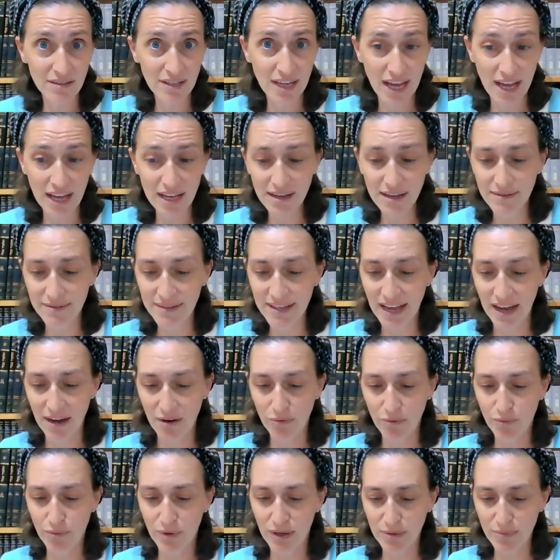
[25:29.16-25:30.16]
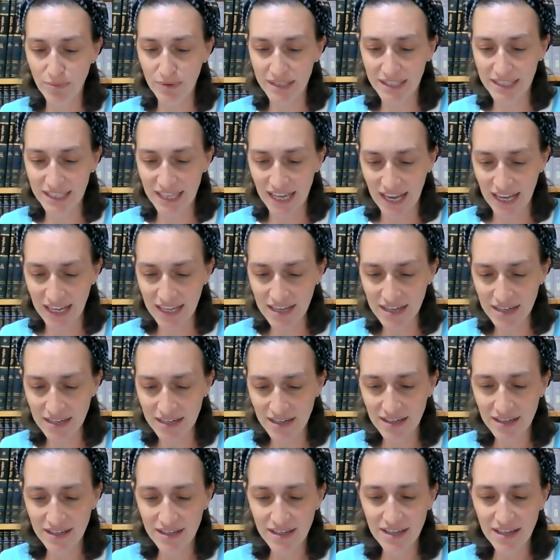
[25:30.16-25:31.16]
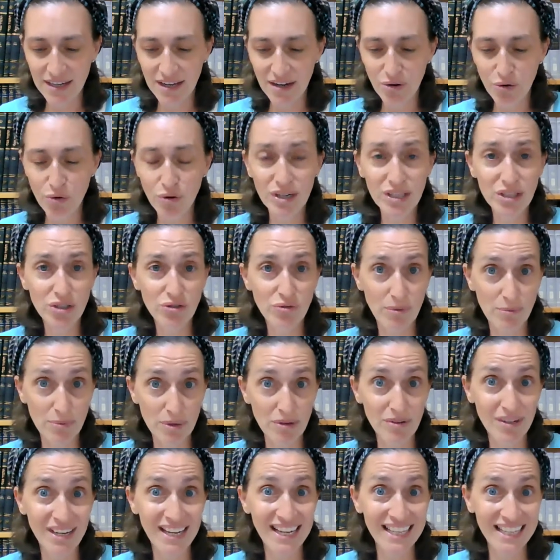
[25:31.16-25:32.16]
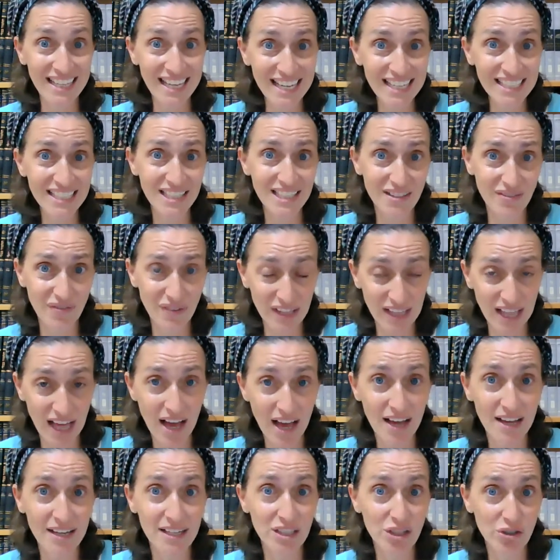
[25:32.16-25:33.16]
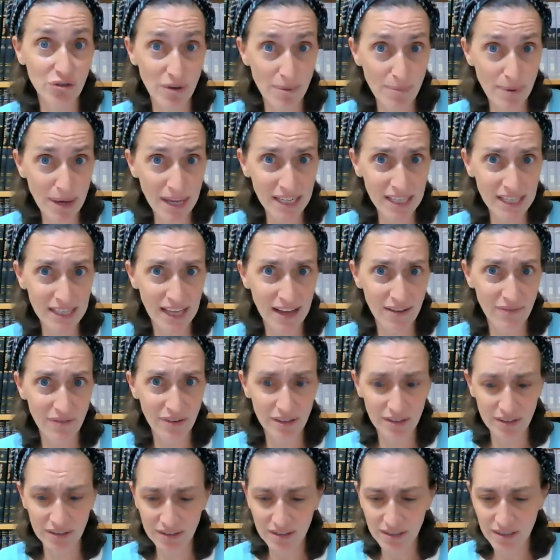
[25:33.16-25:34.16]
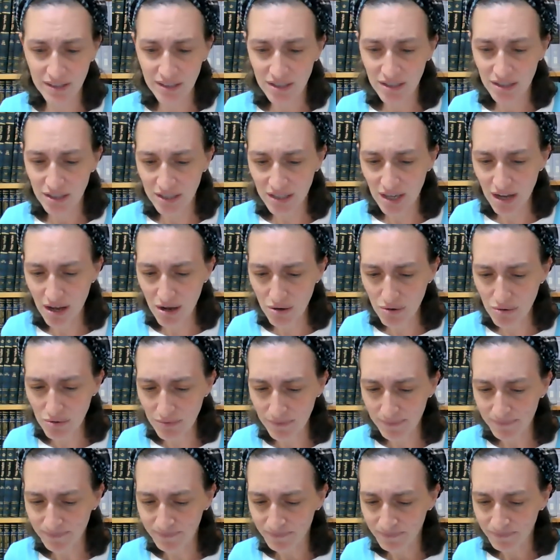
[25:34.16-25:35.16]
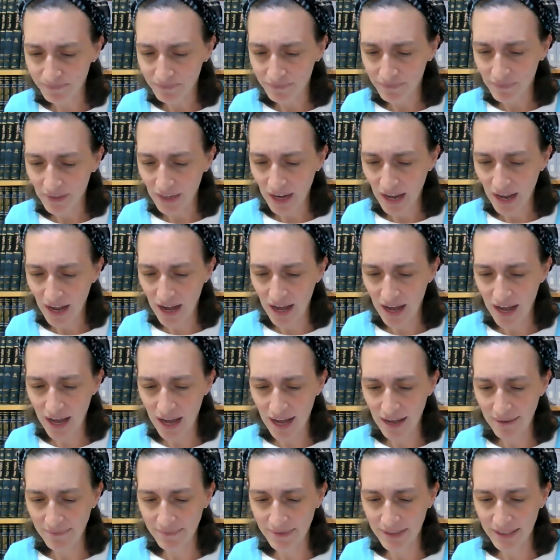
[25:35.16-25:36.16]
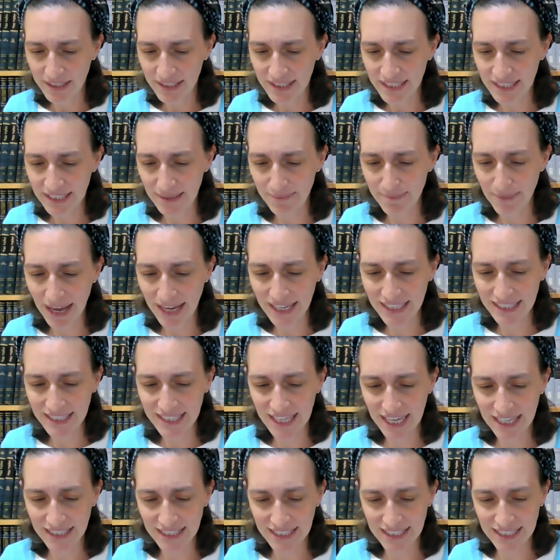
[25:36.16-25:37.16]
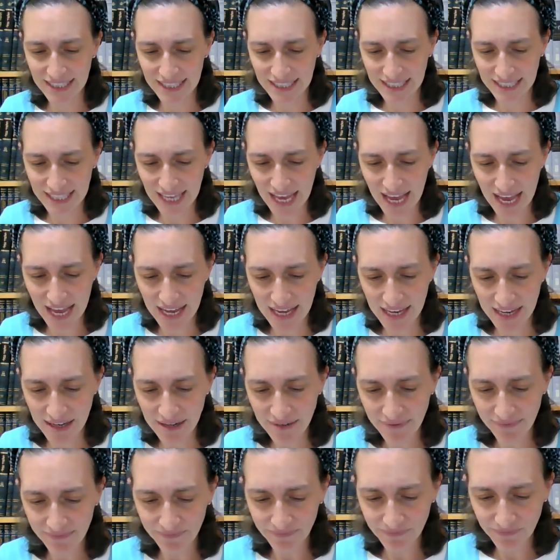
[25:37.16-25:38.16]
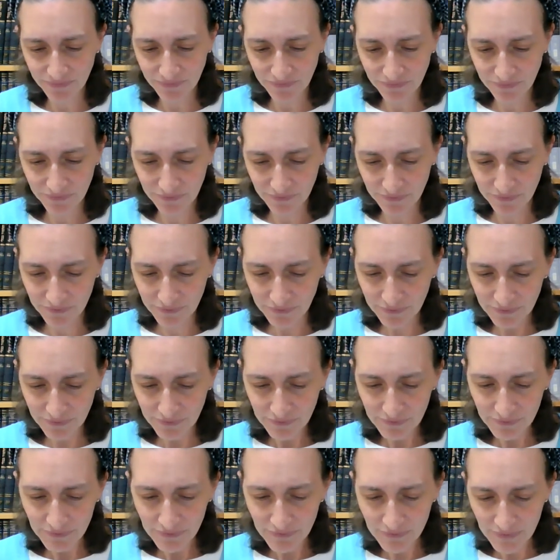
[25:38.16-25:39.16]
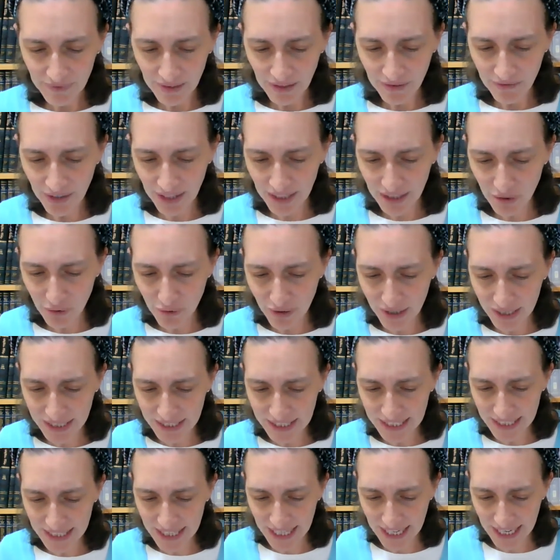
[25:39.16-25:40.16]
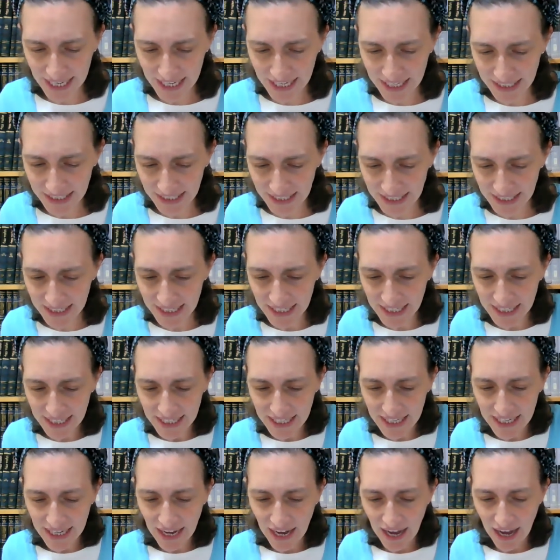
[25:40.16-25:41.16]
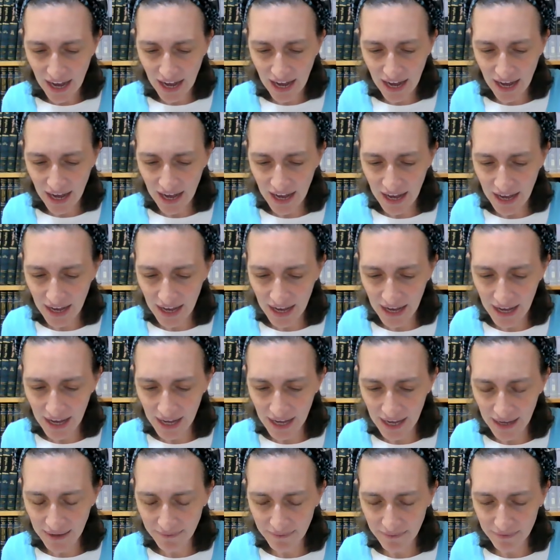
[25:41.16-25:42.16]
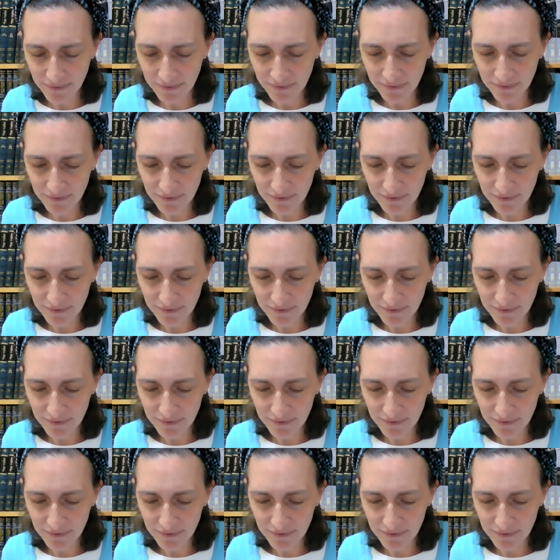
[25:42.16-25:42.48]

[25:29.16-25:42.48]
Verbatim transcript: Okay, now what did we say? According to Rabbi Yehuda, he needs tevilah on a drabanan level. So um, does it make sense to say, right, according to this, um,